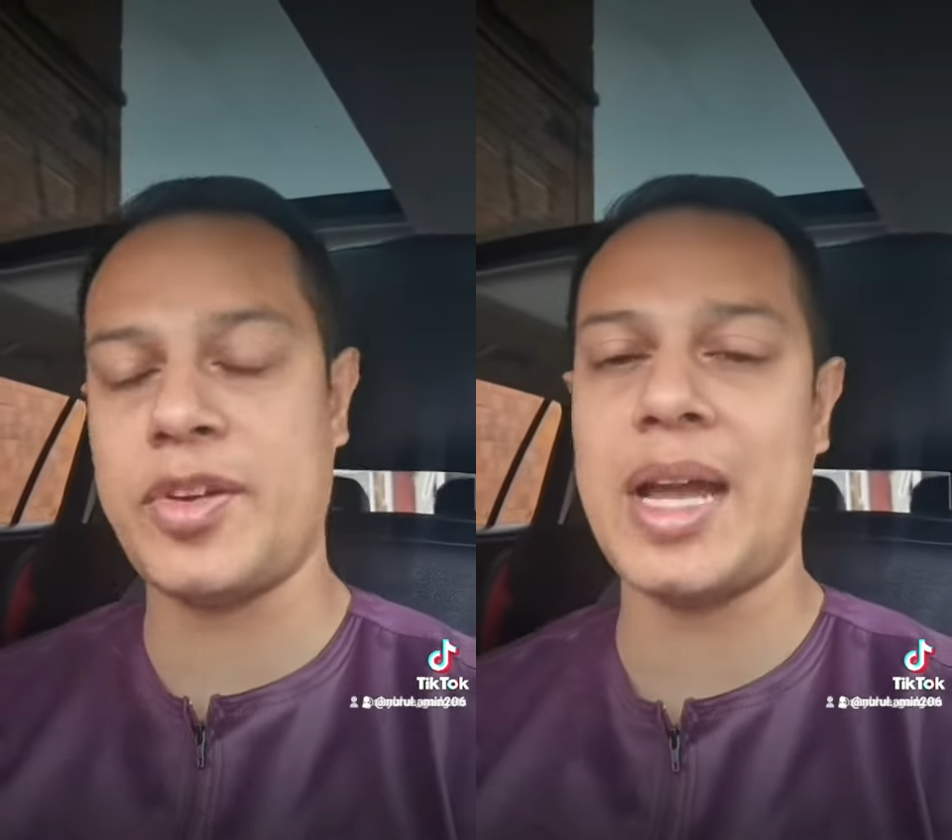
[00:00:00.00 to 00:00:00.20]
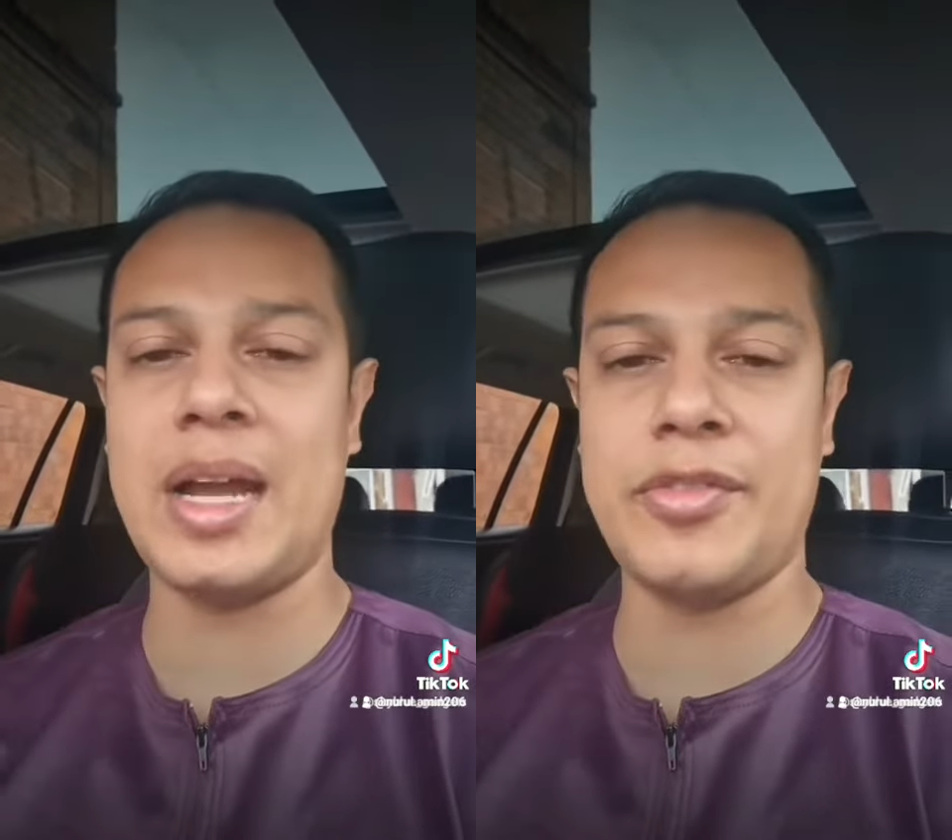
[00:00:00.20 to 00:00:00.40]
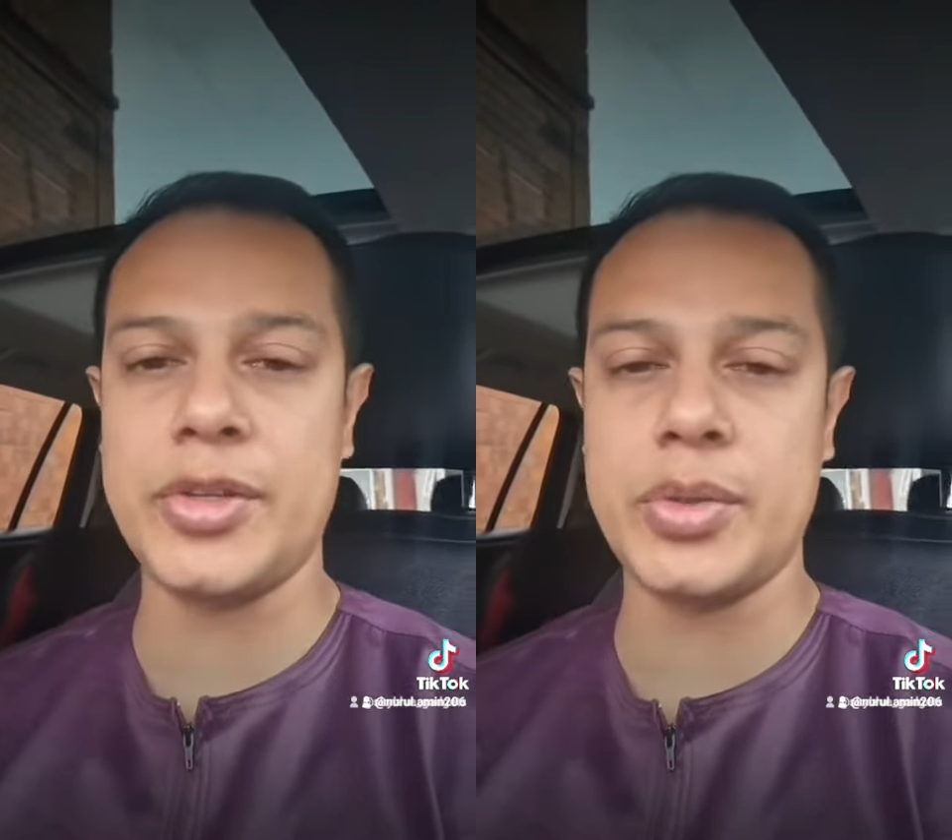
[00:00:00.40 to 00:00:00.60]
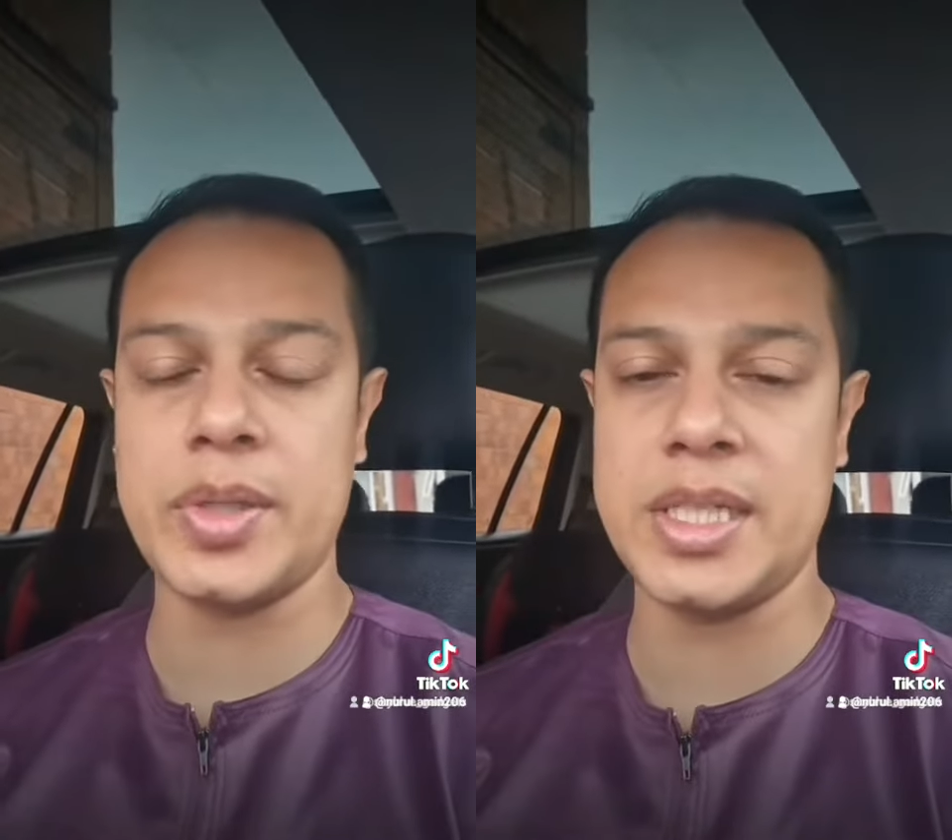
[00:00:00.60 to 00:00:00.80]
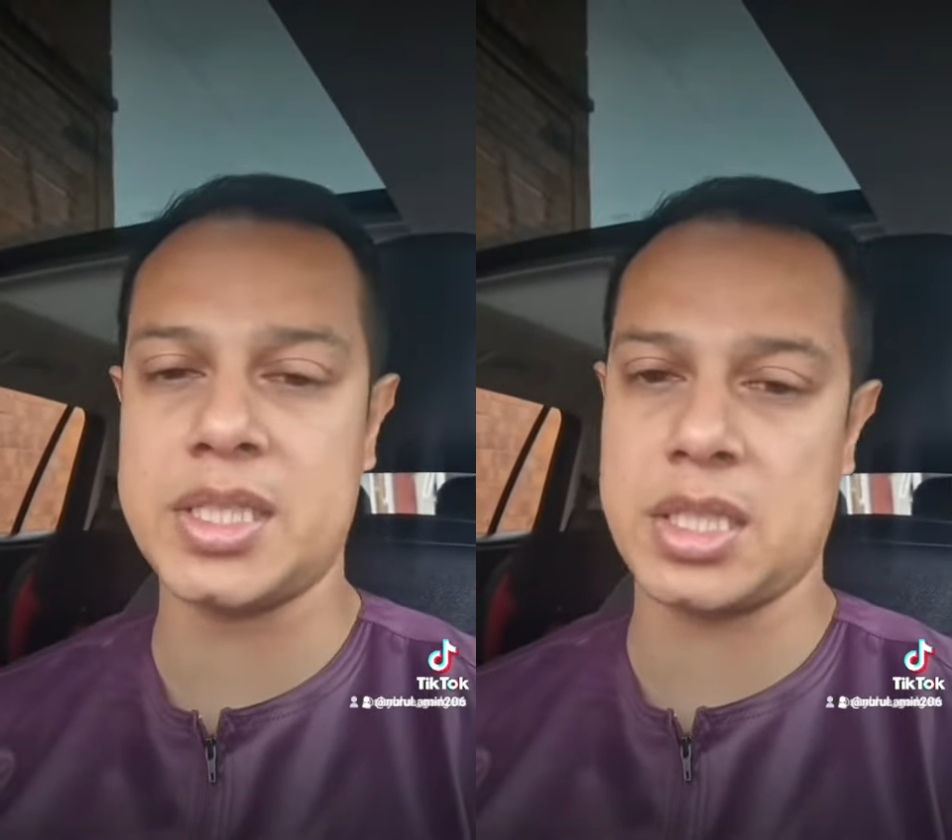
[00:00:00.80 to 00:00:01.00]
avenue
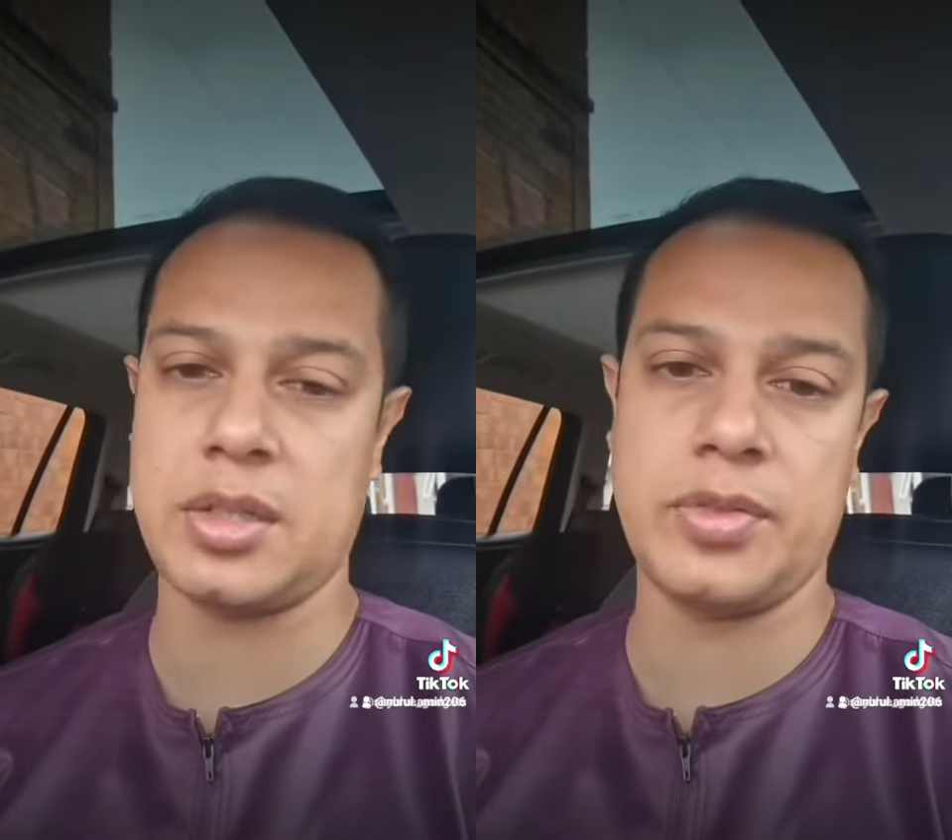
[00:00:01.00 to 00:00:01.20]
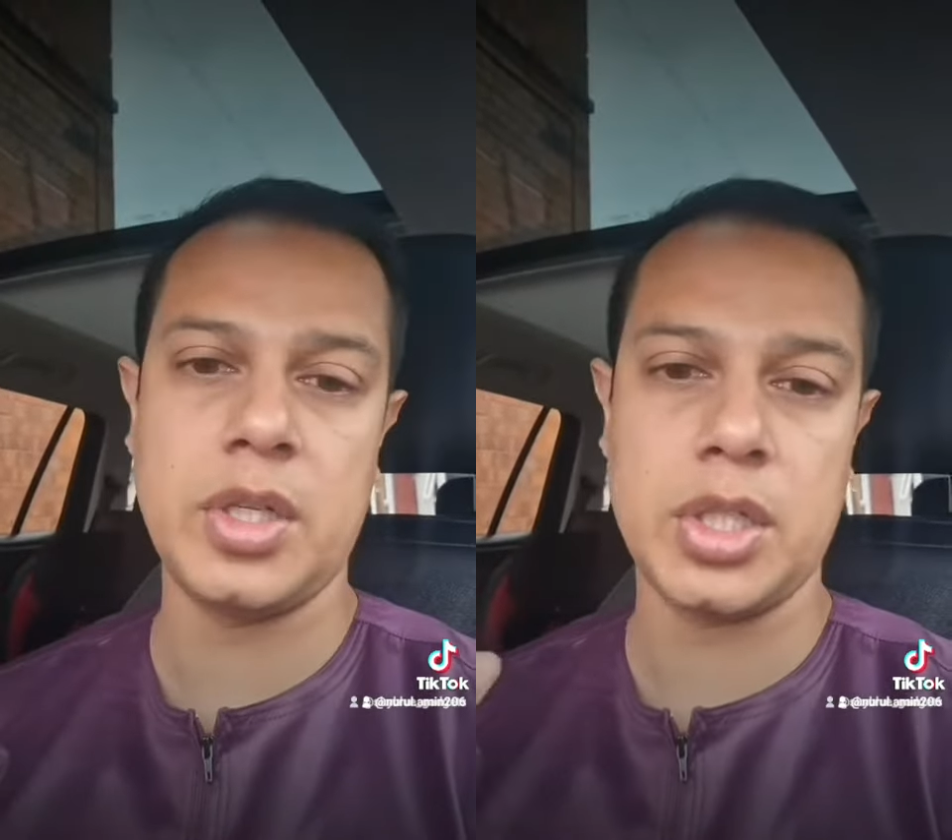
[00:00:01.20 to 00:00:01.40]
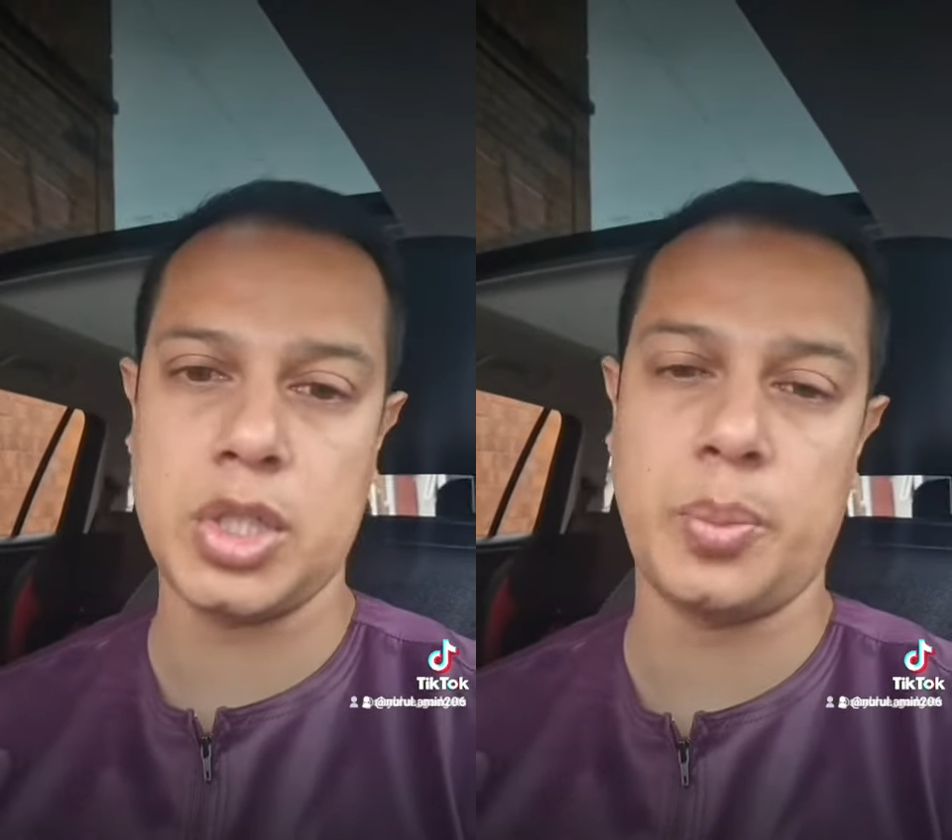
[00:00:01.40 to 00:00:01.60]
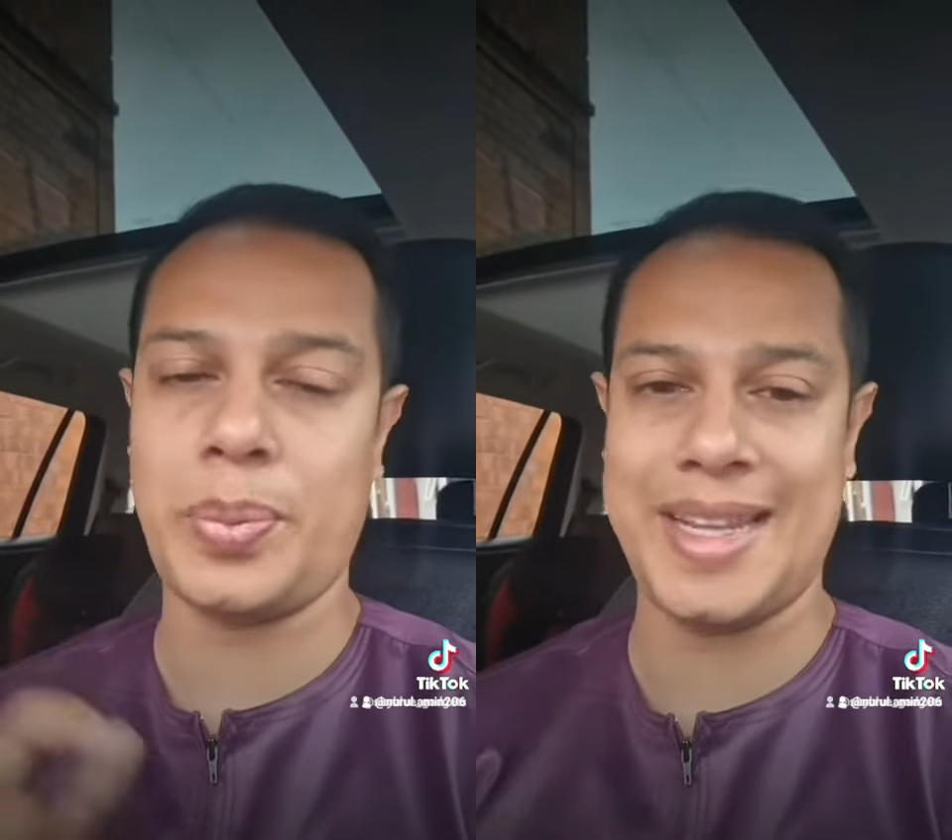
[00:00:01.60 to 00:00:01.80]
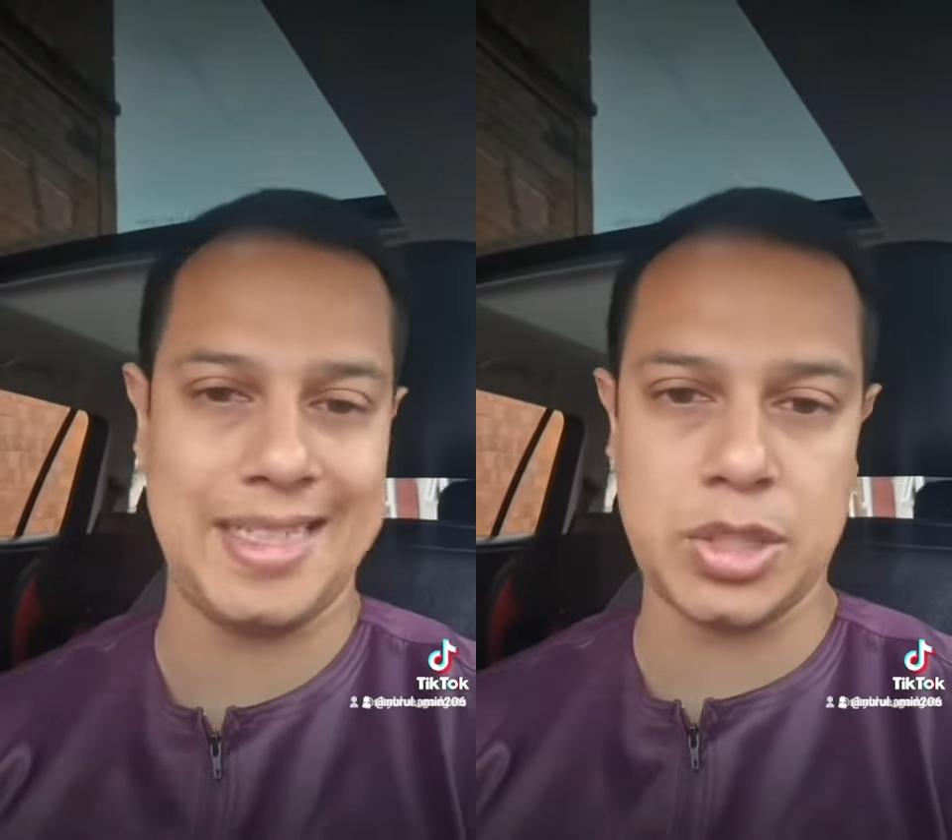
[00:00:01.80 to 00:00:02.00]
instead of your play
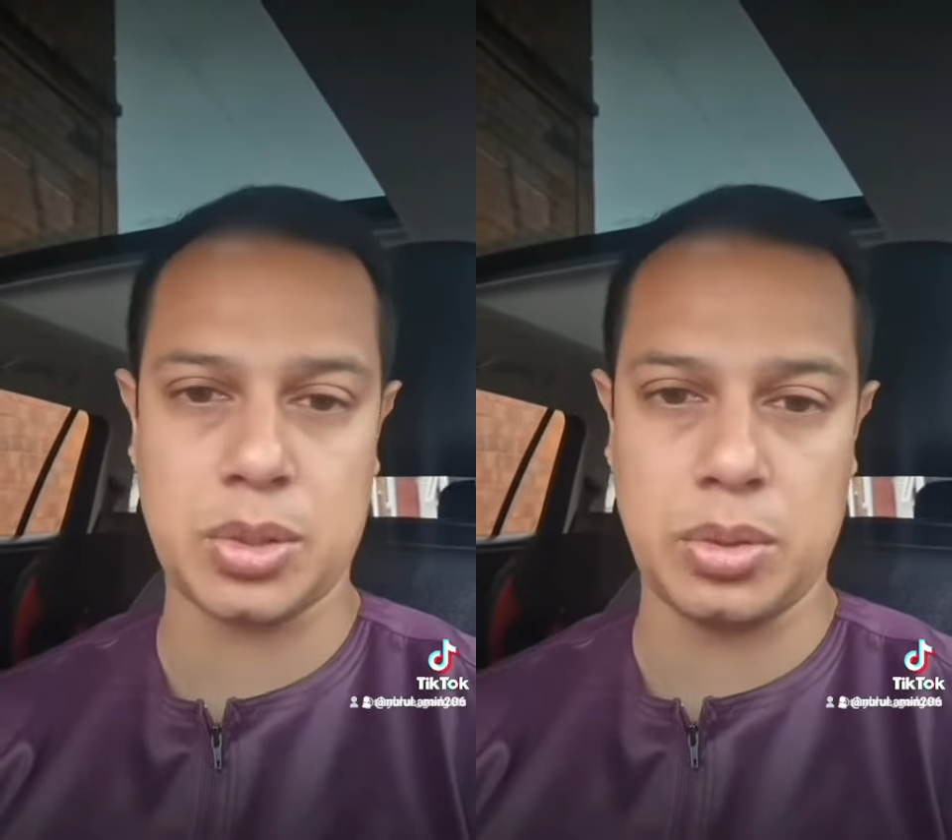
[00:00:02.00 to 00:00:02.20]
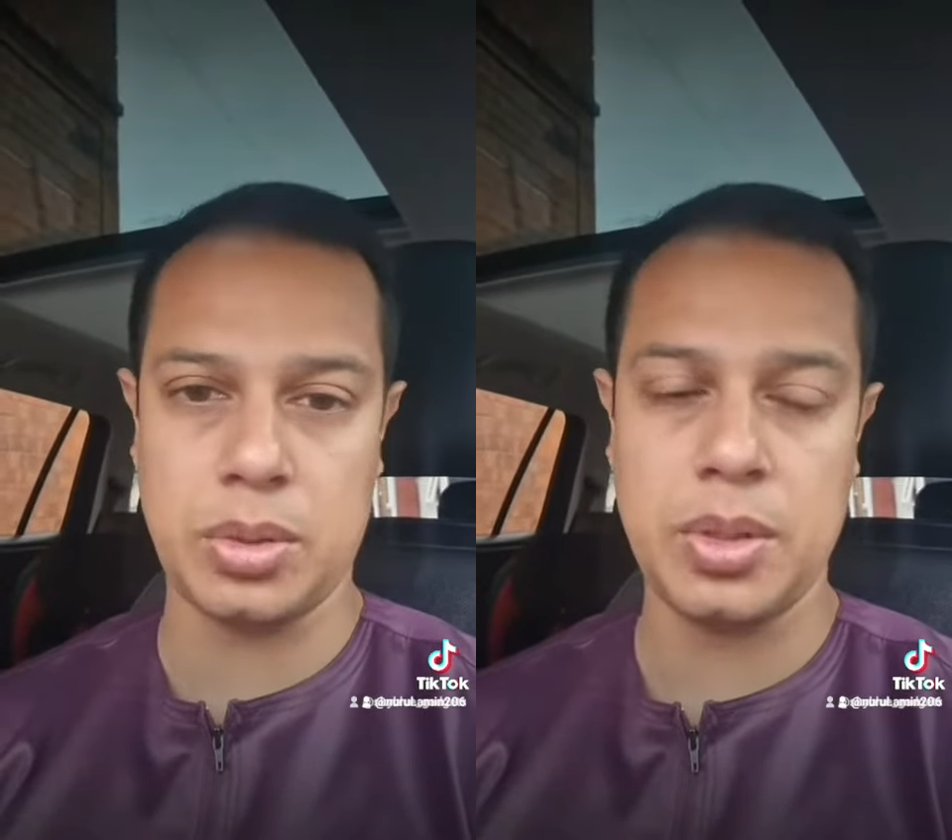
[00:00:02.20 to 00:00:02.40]
store